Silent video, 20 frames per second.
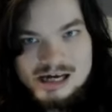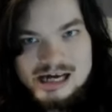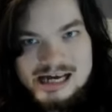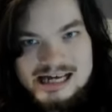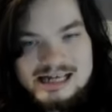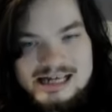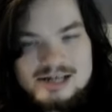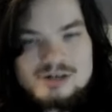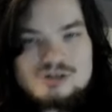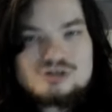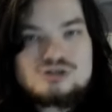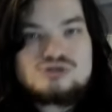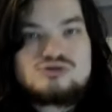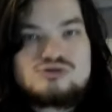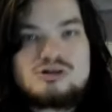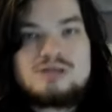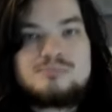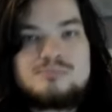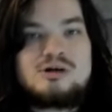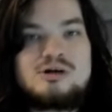Here's
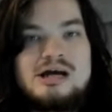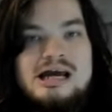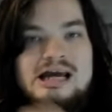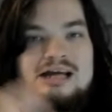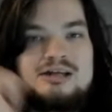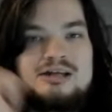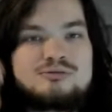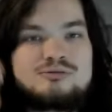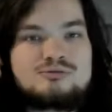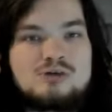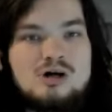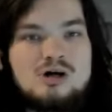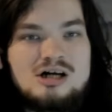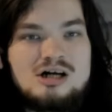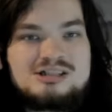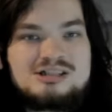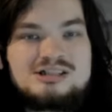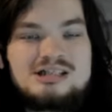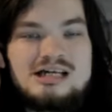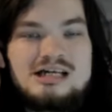streamer Adin
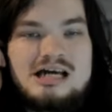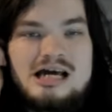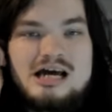Ross